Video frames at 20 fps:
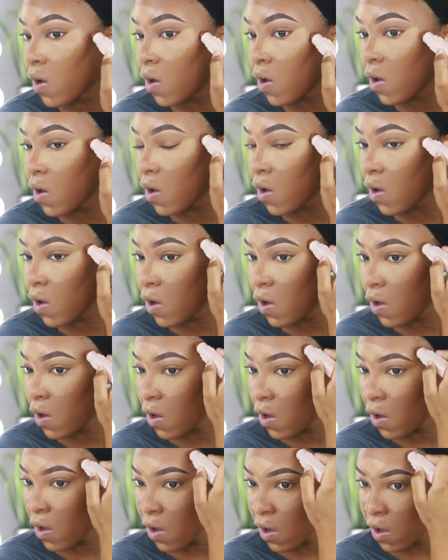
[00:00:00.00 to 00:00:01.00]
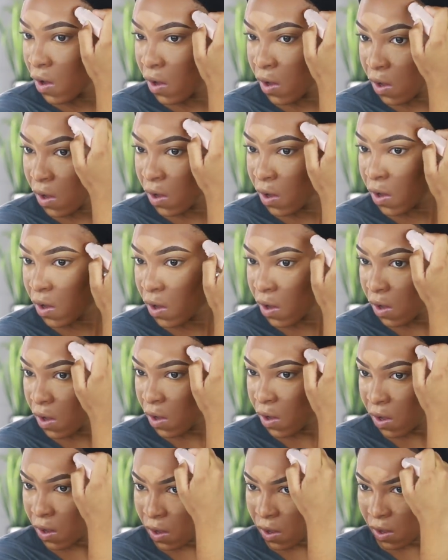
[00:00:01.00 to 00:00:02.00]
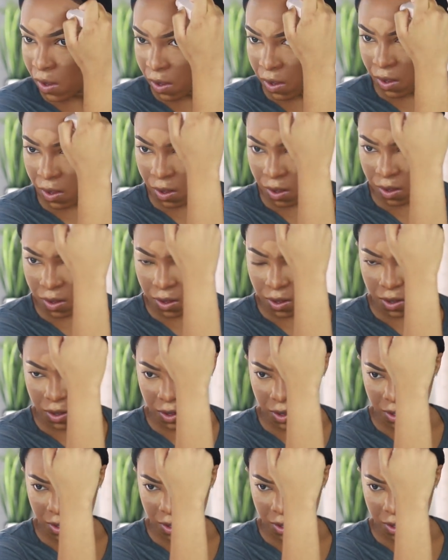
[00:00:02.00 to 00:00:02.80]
Nothing is said.